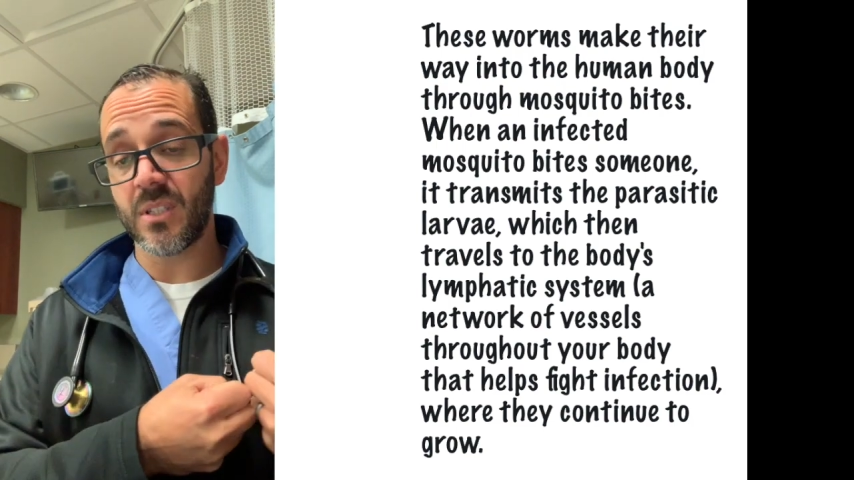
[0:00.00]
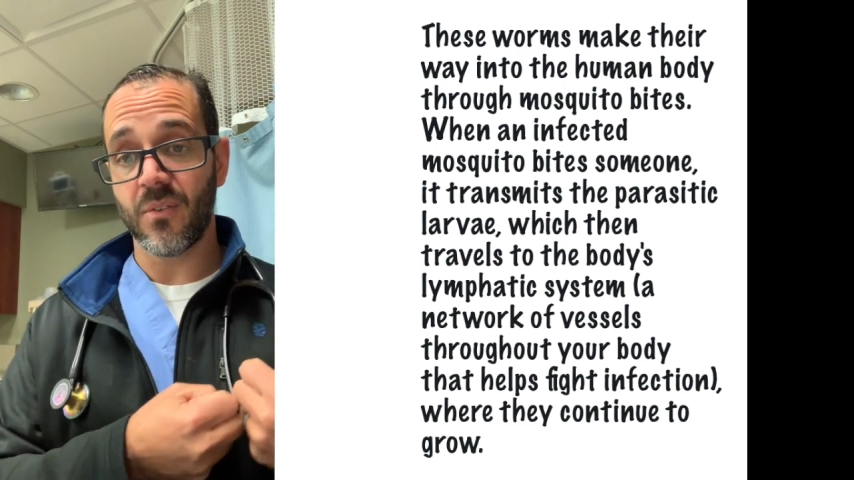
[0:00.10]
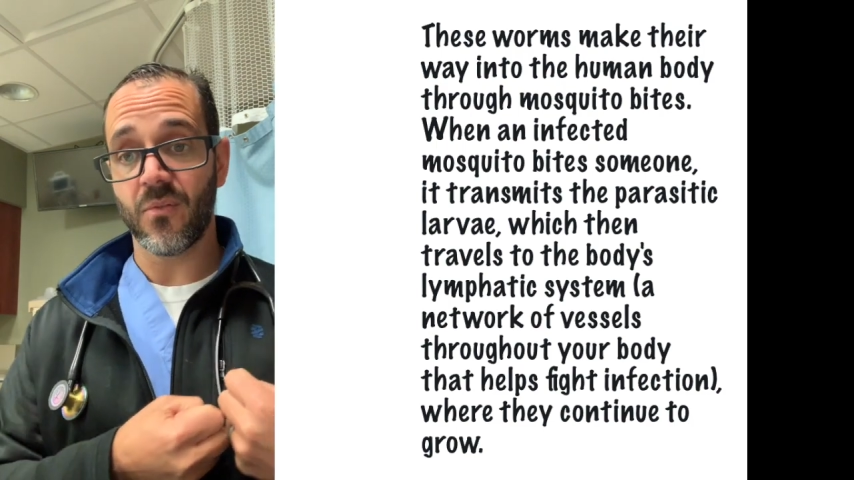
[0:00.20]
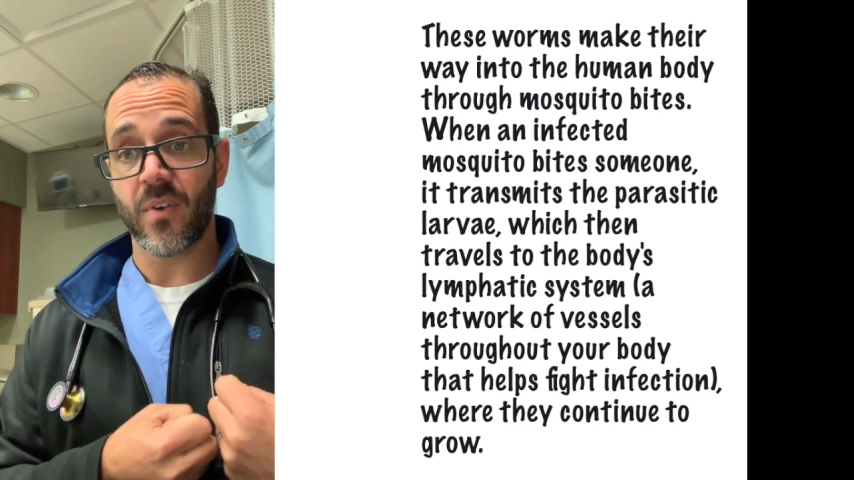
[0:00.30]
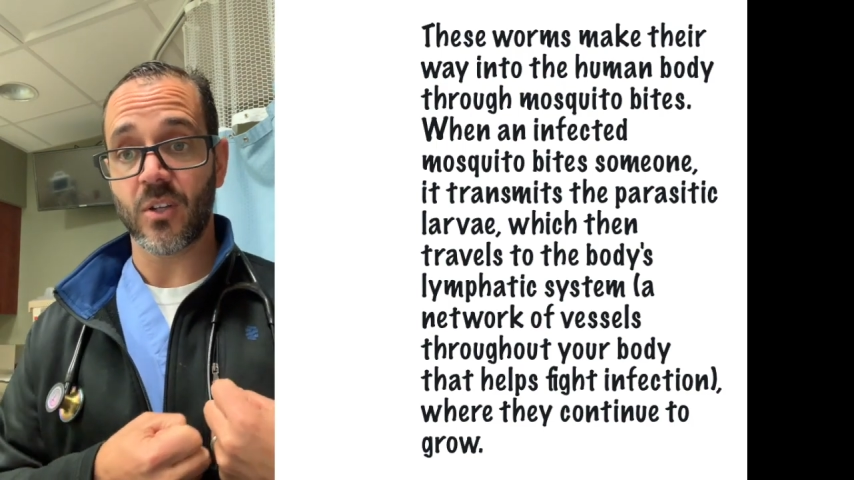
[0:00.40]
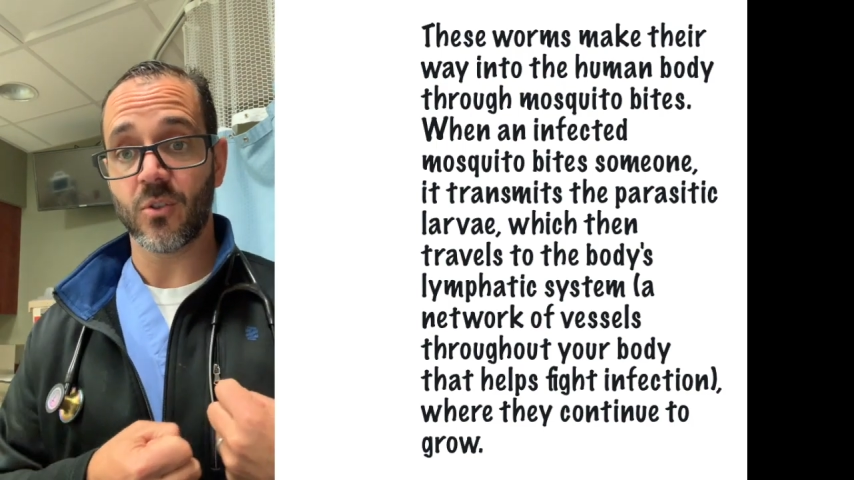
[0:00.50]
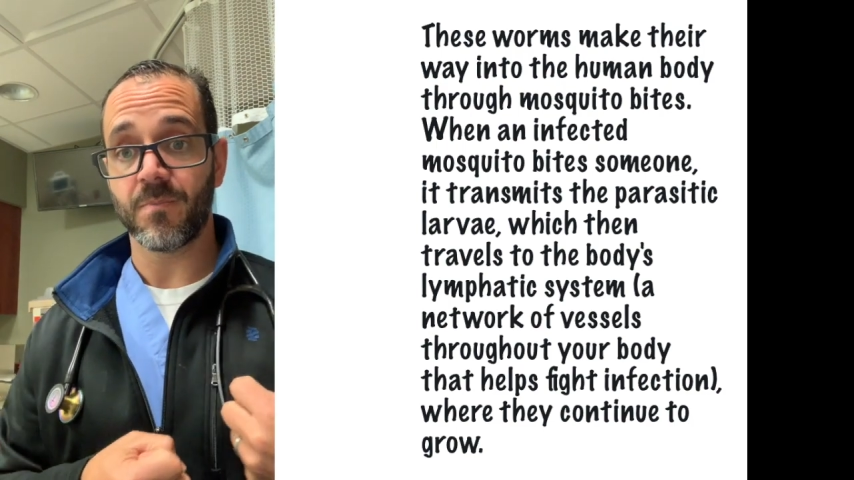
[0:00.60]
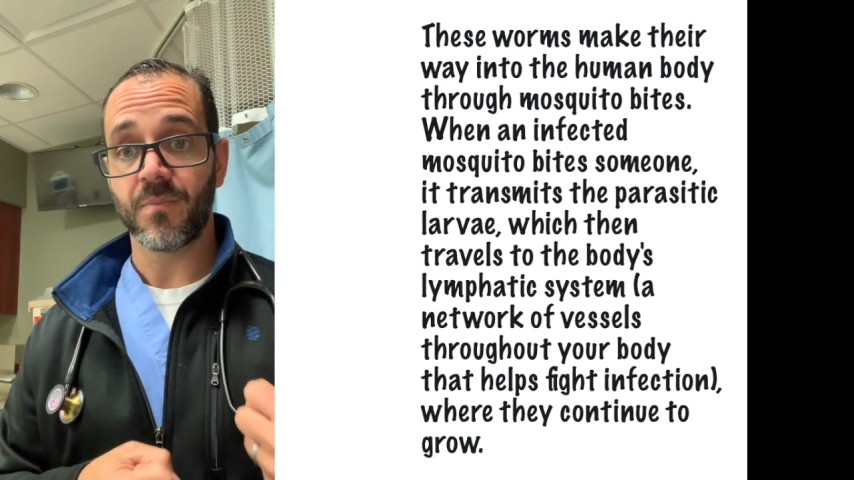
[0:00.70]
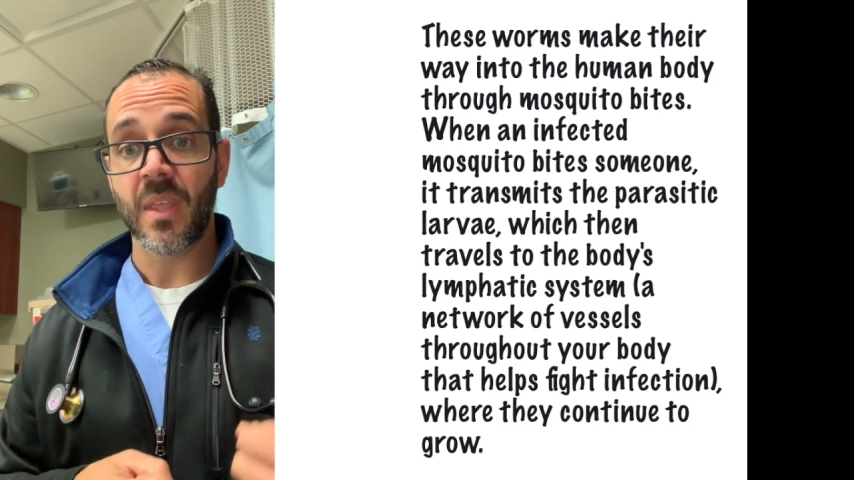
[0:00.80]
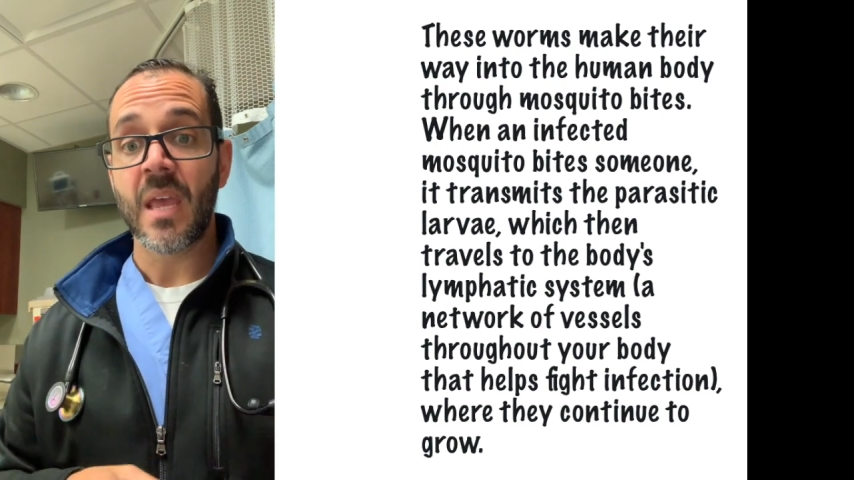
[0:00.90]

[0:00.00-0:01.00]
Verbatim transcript: the infection.